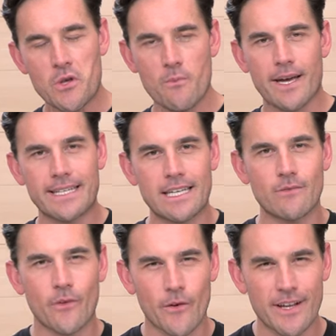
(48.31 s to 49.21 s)
you might
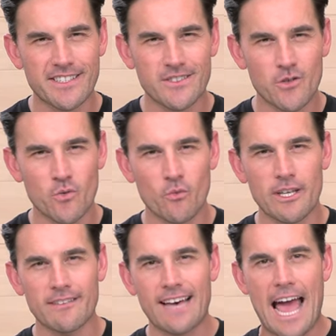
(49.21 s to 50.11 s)
need for your next
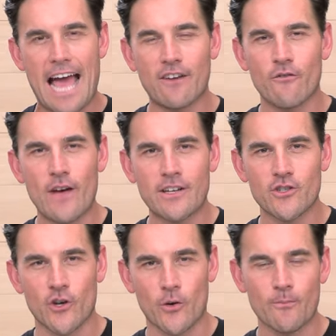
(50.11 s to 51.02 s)
two-wheel
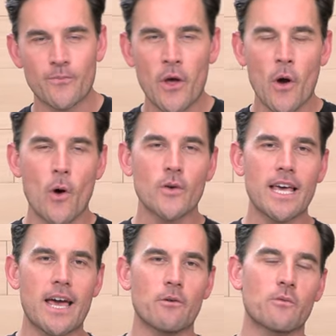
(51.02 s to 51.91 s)
adventure.
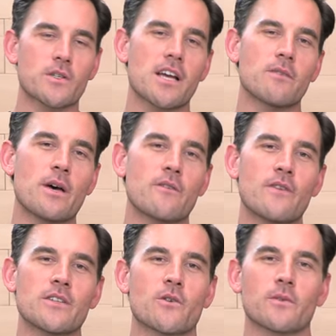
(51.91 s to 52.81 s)
Okay, when we're talking about
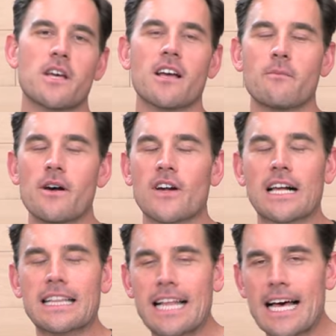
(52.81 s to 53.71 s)
adventure, we're talking
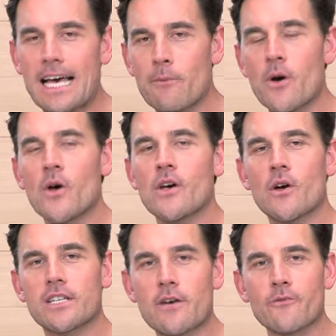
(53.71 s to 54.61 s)
about Klim,
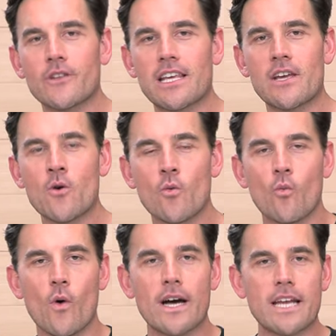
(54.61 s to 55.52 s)
definitely
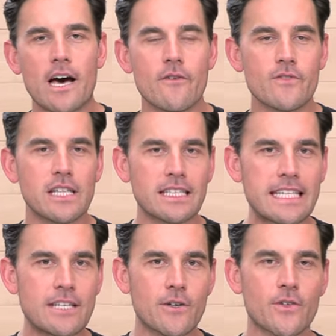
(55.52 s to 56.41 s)
one of the
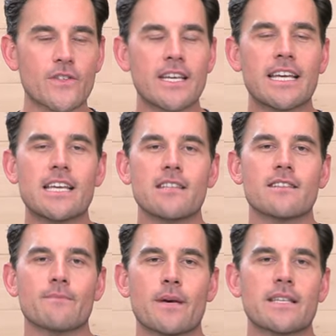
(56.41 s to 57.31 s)
leaders in
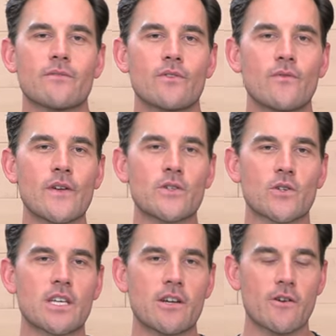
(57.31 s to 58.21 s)
the space of
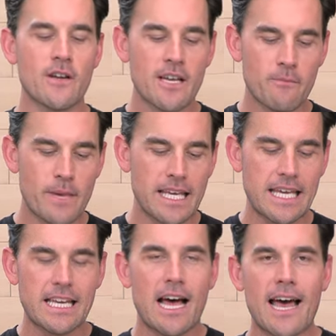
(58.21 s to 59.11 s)
adventure gear,
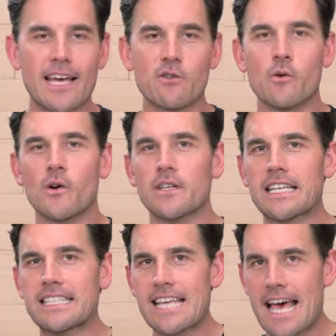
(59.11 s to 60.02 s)
making
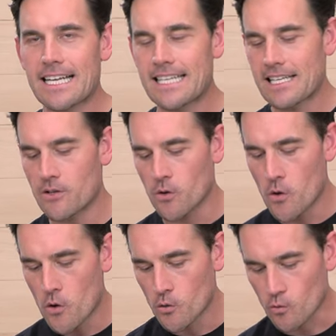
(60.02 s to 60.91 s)
high-quality
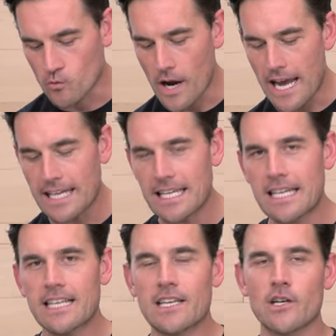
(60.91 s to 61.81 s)
technical
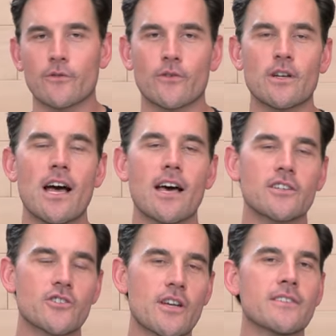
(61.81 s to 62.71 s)
riding gear for
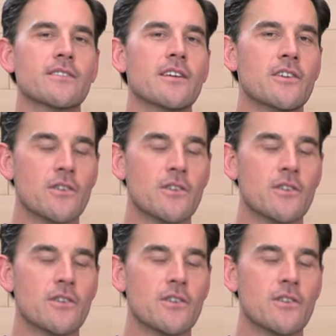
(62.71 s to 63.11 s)
not just